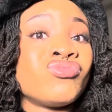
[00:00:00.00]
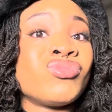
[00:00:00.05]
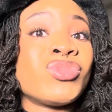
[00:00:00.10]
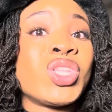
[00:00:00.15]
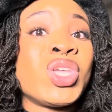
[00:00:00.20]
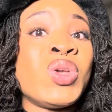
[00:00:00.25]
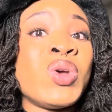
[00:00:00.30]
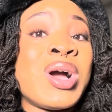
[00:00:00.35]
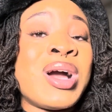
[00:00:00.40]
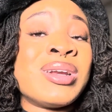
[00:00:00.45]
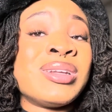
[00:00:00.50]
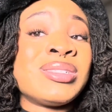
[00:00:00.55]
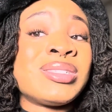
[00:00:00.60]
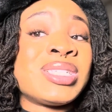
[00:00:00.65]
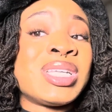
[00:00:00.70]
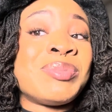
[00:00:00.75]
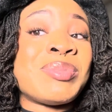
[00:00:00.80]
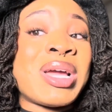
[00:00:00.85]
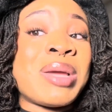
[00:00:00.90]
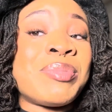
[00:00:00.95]
You
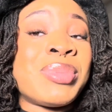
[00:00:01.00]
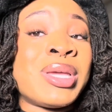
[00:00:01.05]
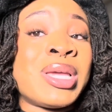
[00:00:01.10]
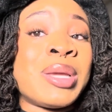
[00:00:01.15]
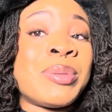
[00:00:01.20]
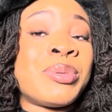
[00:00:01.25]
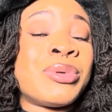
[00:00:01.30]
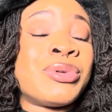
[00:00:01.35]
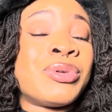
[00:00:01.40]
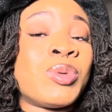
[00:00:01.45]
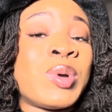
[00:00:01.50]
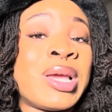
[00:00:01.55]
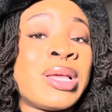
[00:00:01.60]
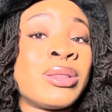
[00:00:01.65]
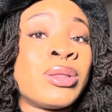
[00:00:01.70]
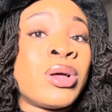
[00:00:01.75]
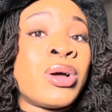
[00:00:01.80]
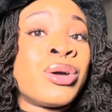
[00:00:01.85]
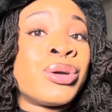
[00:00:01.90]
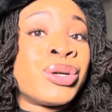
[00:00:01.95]
honestly might be able to wait
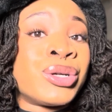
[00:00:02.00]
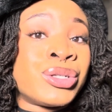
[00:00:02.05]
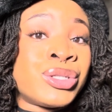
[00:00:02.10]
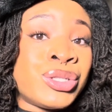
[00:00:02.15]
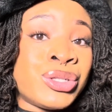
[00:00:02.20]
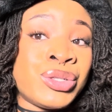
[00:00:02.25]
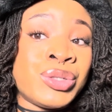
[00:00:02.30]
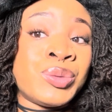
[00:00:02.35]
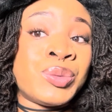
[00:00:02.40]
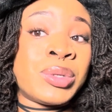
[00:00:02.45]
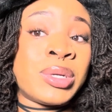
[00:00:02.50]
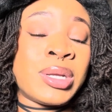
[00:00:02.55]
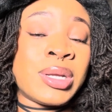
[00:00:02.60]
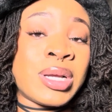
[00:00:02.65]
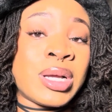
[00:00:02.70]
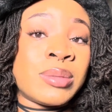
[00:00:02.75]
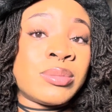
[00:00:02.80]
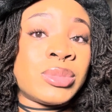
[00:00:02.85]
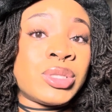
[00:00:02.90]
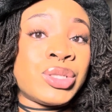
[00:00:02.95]
longer too when it
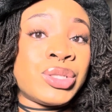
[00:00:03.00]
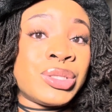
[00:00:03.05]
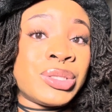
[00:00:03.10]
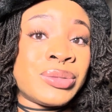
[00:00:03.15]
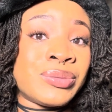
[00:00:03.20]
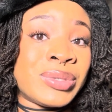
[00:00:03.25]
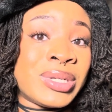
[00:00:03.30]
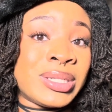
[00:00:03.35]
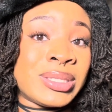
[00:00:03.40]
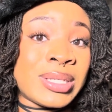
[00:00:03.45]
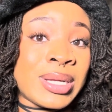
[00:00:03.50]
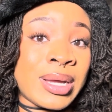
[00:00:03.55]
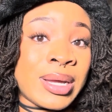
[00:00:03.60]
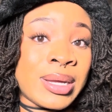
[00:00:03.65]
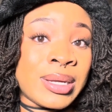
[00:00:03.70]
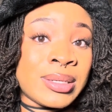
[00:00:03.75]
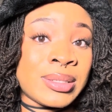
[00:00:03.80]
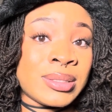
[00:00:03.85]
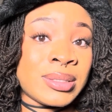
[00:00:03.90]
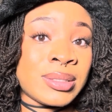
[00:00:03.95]
comes to your
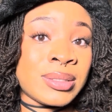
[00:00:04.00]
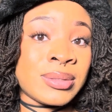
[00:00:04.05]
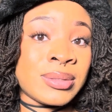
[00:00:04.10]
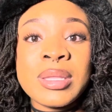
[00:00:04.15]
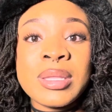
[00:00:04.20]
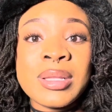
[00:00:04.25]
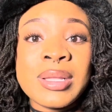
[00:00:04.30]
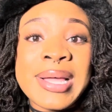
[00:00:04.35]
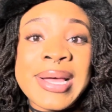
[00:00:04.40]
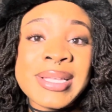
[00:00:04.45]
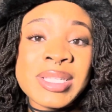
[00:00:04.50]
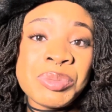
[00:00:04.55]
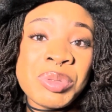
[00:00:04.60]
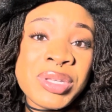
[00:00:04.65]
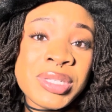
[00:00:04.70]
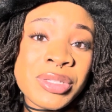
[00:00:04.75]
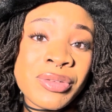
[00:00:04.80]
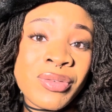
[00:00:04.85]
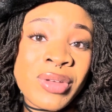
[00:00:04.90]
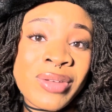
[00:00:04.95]
reties. last
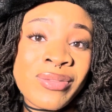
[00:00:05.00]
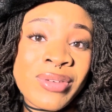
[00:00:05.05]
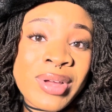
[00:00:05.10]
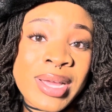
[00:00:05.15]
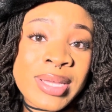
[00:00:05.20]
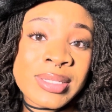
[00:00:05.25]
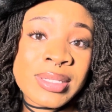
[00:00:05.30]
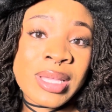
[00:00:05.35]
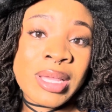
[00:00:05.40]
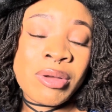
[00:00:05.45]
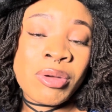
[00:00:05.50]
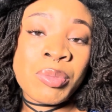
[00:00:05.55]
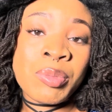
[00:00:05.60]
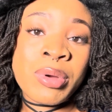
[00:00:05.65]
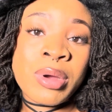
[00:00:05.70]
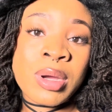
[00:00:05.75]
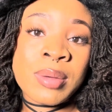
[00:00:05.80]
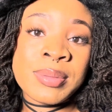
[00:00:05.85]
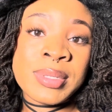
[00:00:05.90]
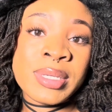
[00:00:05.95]
piece of advice that I would
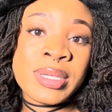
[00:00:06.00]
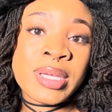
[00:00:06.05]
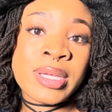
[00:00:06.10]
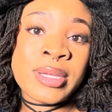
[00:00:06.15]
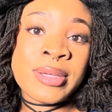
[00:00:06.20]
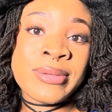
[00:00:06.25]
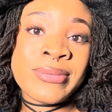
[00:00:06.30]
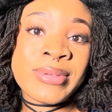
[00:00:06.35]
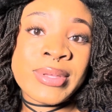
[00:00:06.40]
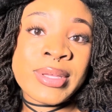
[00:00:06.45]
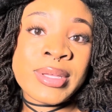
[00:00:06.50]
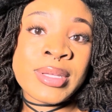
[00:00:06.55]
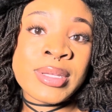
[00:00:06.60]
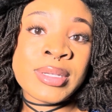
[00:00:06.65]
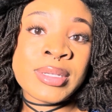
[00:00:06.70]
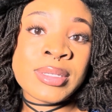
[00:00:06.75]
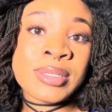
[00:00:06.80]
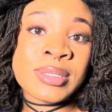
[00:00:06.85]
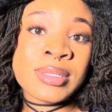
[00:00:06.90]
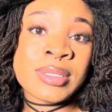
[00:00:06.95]
probably give
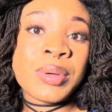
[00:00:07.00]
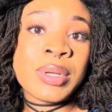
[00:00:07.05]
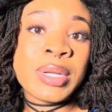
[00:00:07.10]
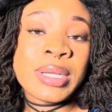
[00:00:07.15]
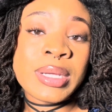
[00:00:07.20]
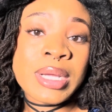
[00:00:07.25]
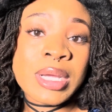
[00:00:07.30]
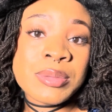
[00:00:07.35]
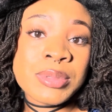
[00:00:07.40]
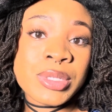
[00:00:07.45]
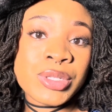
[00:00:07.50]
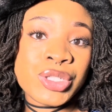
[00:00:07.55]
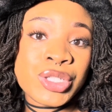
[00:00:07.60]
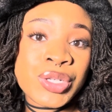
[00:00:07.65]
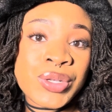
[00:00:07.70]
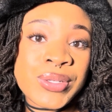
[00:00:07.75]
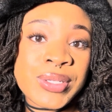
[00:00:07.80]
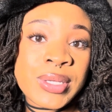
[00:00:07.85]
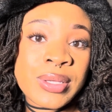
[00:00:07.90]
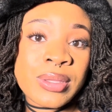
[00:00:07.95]
is when it comes to
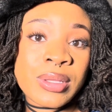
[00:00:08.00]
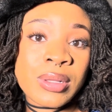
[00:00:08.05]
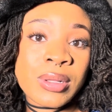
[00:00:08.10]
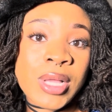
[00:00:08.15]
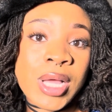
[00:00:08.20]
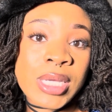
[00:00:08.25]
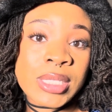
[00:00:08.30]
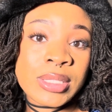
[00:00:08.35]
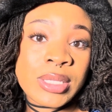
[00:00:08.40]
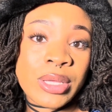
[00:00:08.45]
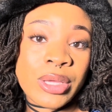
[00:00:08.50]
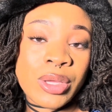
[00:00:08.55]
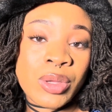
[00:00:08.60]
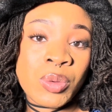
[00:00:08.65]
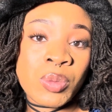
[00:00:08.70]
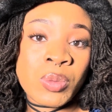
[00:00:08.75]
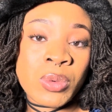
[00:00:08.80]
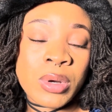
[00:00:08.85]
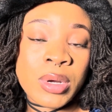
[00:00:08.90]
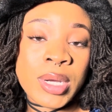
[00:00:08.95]
choosing the locks that
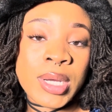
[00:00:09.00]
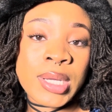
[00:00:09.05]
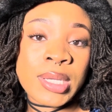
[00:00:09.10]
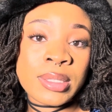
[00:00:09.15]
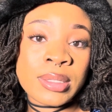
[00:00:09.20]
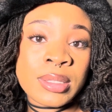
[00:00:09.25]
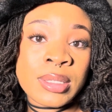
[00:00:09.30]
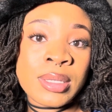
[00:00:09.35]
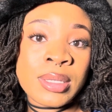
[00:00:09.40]
you want,